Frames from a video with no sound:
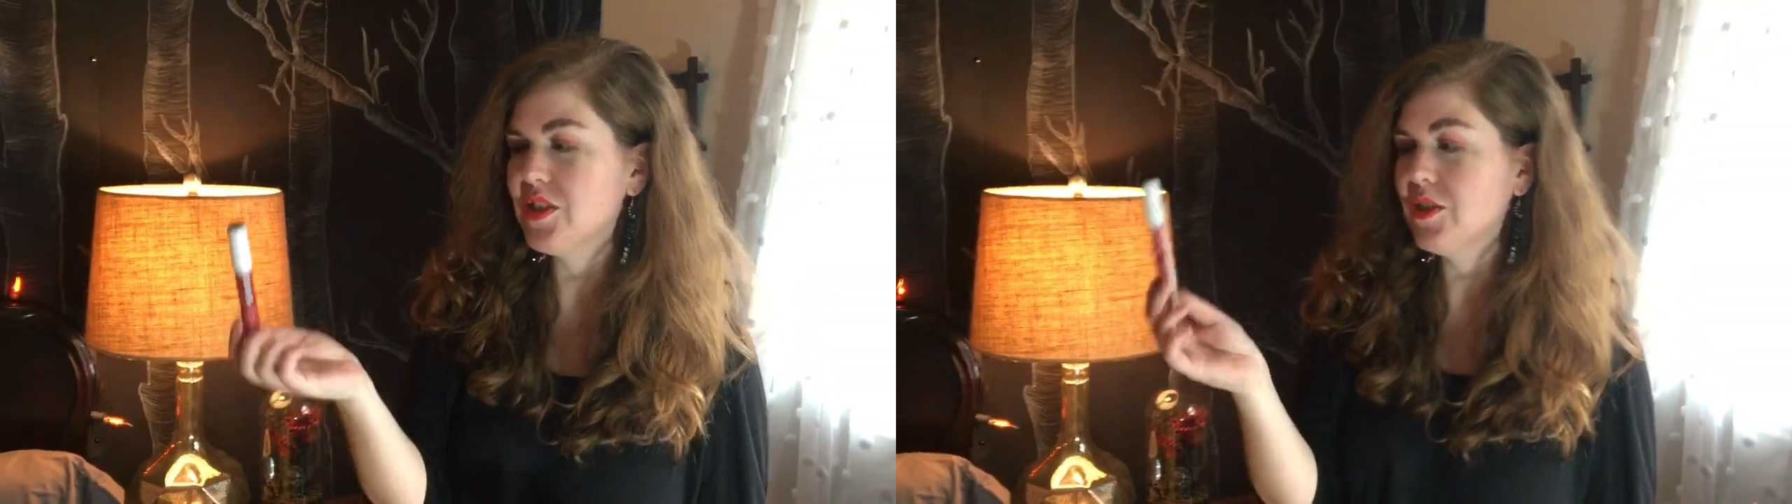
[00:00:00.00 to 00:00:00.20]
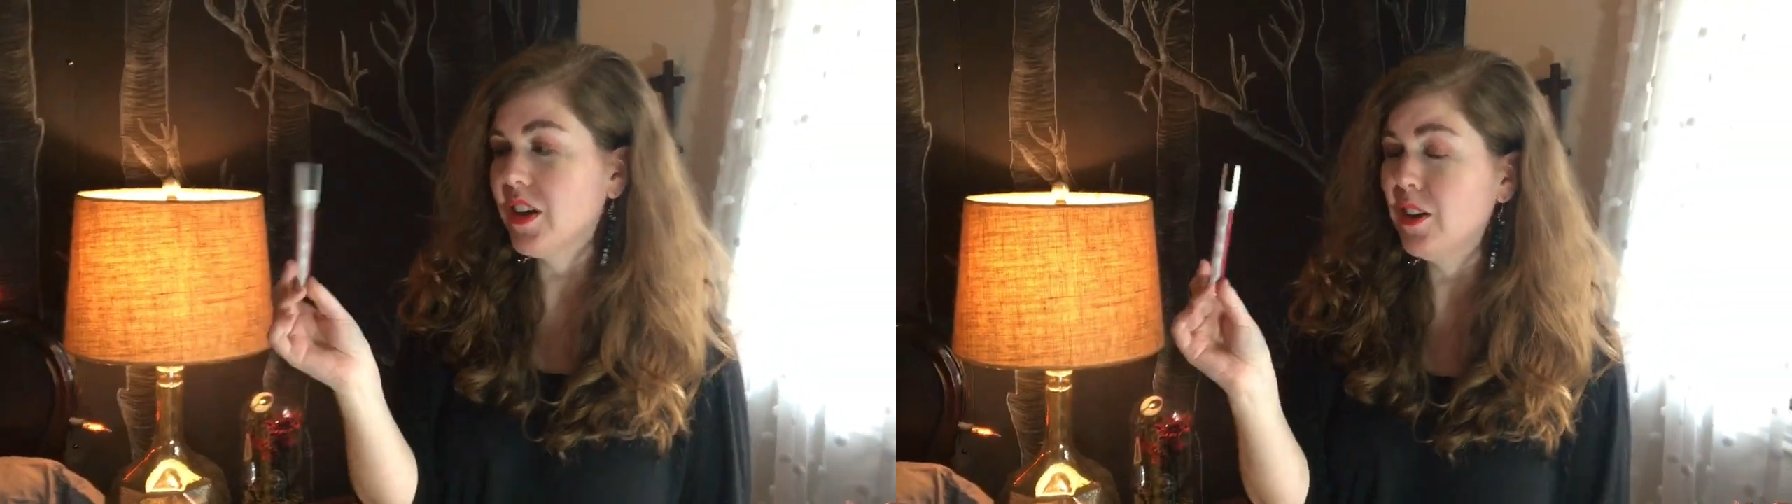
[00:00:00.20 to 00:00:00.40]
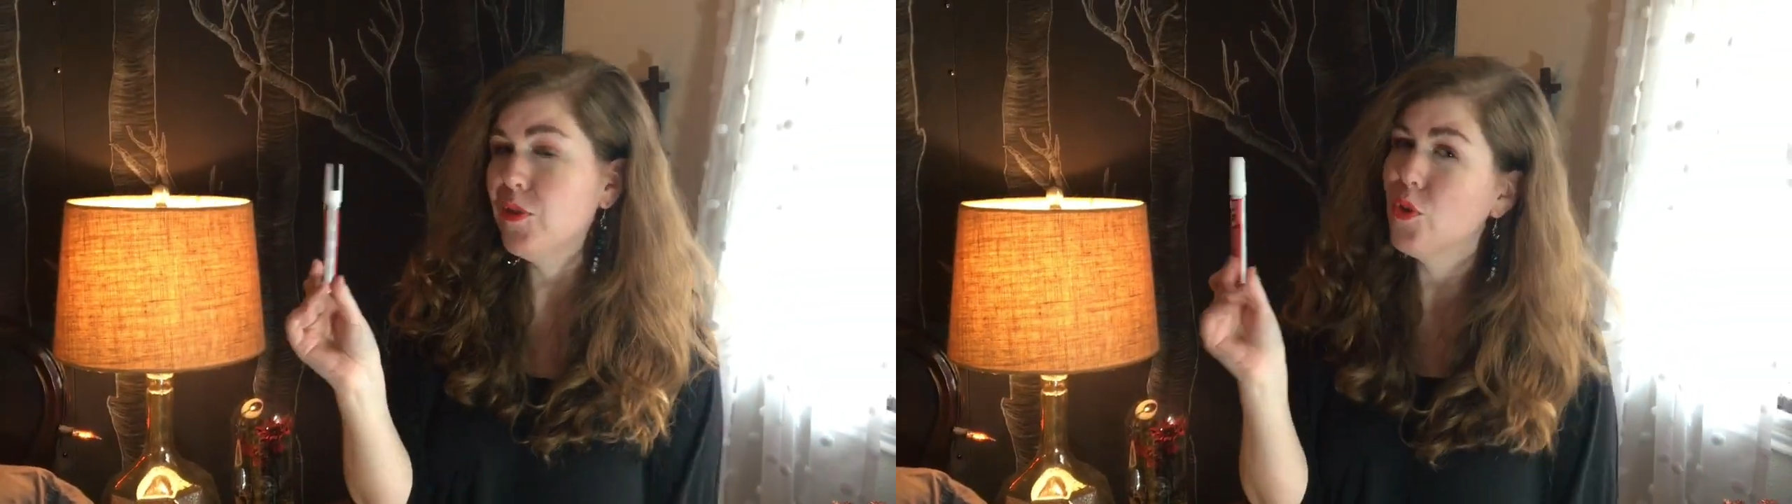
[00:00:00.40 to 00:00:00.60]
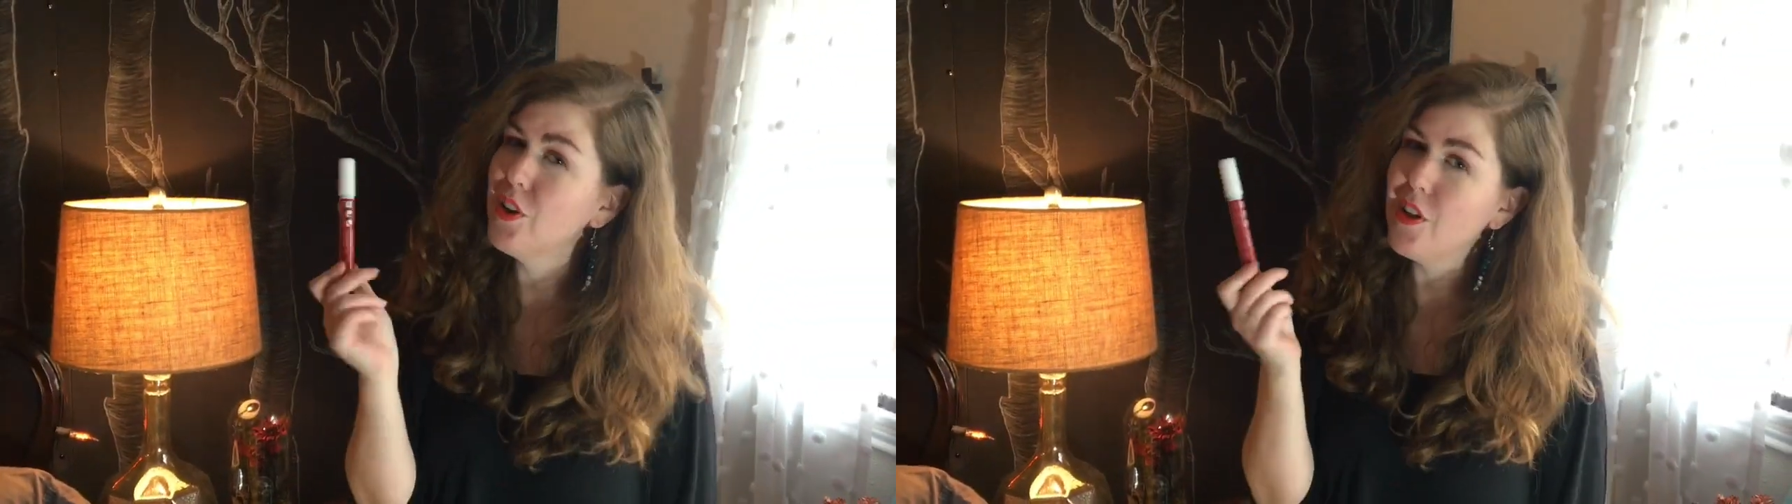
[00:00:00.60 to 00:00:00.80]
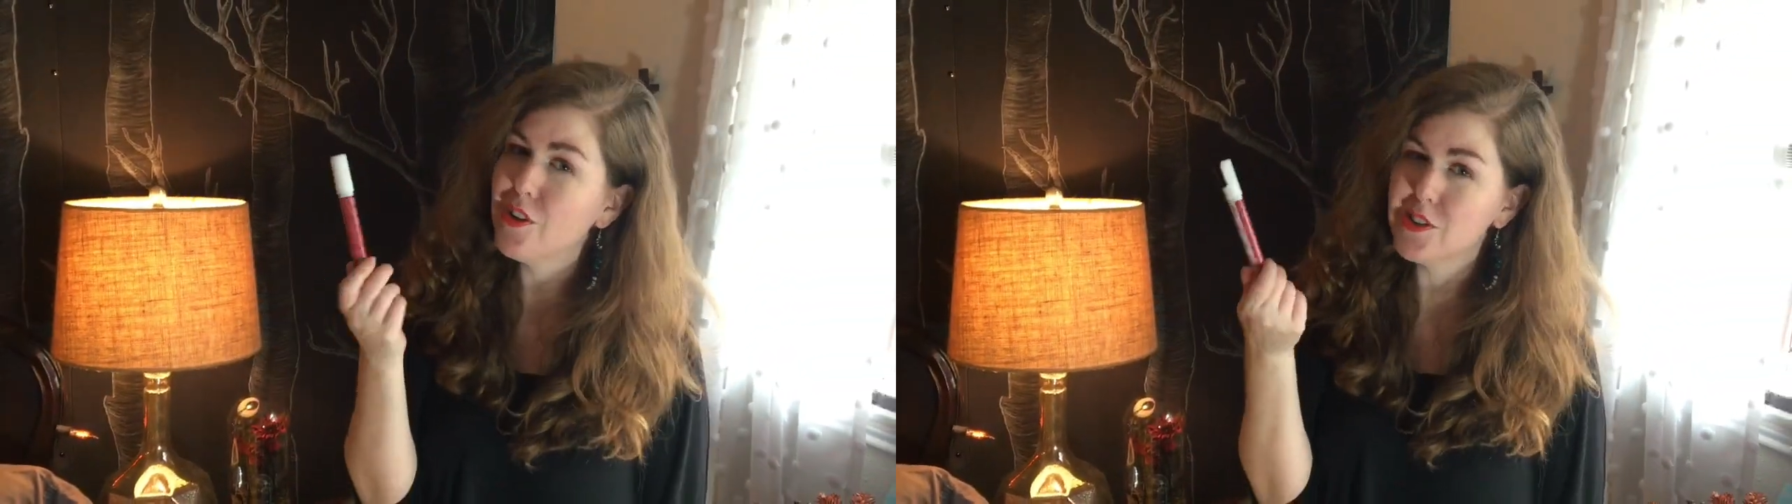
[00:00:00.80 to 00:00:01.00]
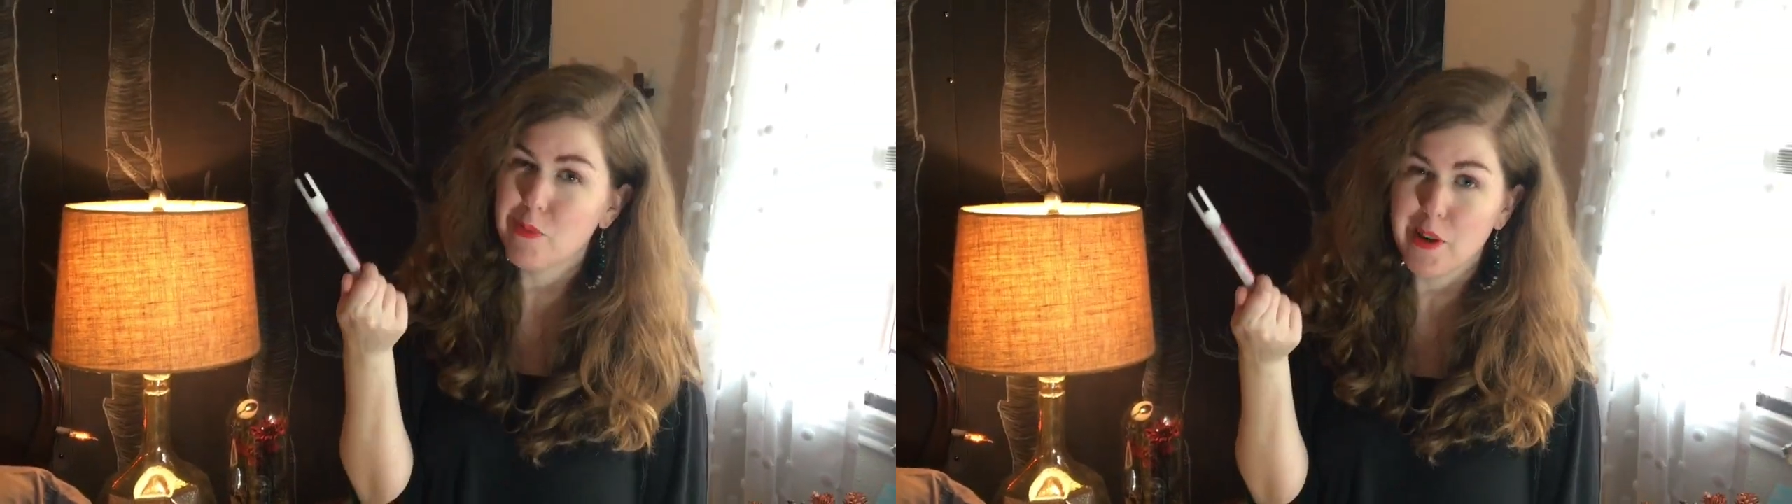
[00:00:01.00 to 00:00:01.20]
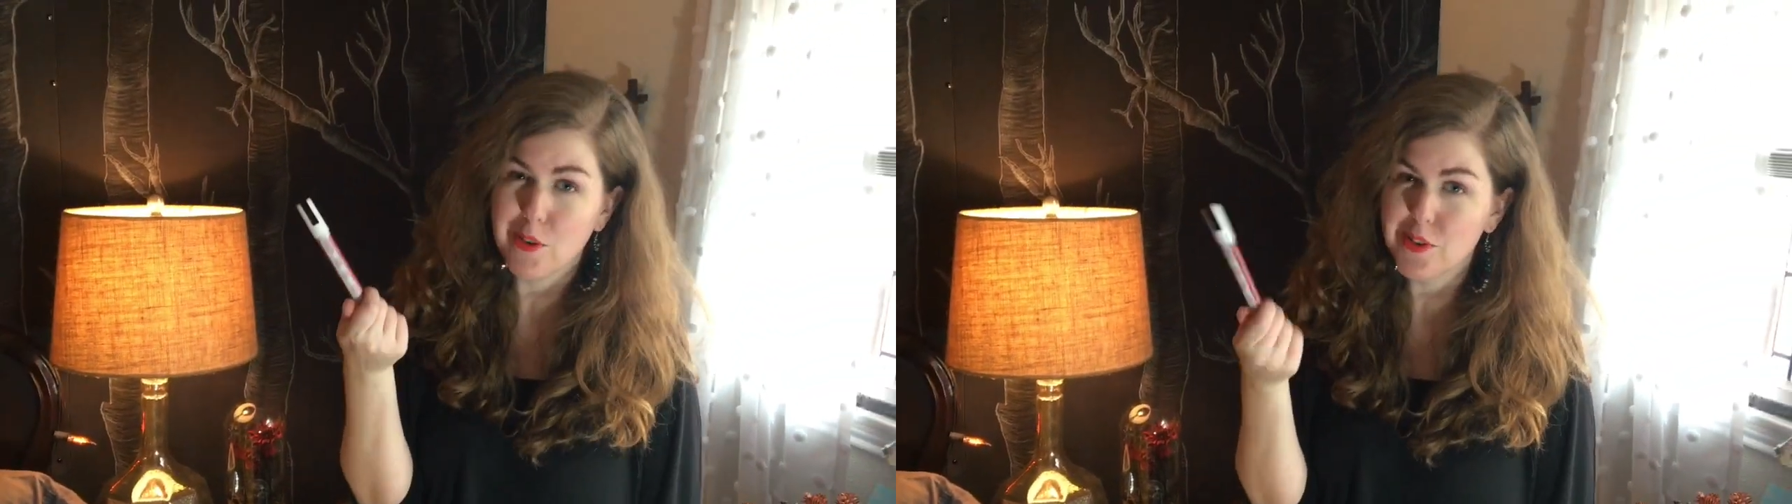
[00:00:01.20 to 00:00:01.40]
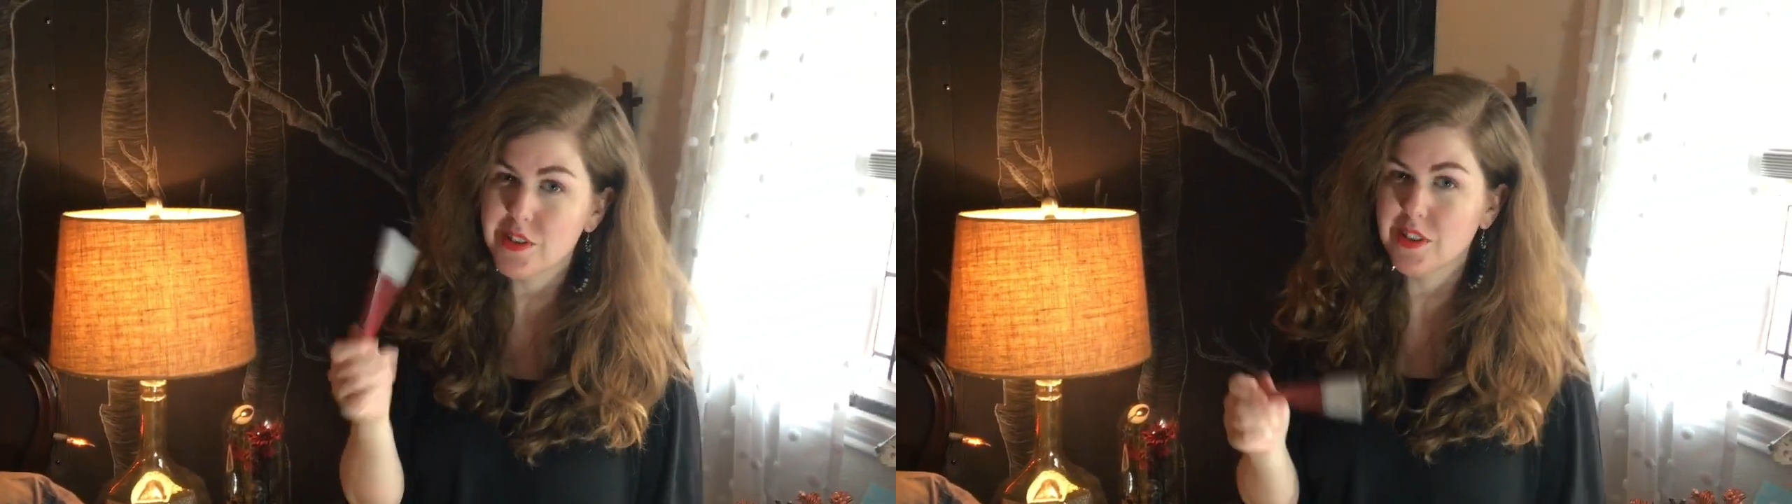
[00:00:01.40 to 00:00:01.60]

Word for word: This is, again, $4 at Michael's.